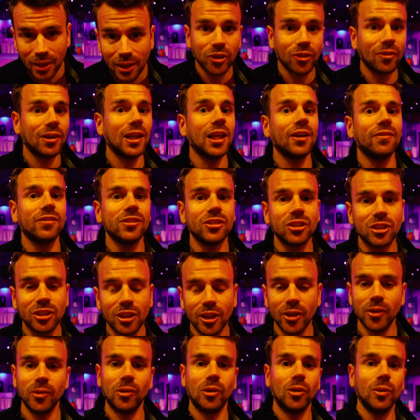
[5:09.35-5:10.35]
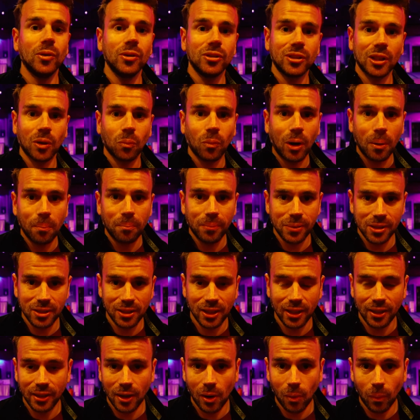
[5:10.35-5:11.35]
If you're 11 stone, losing
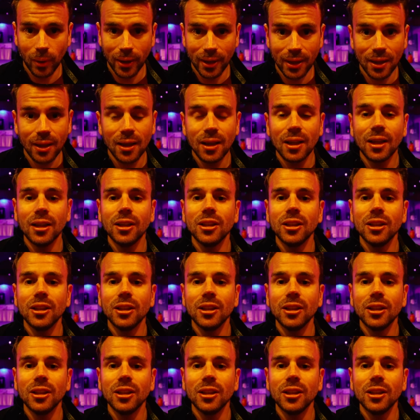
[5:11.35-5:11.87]
1% a week.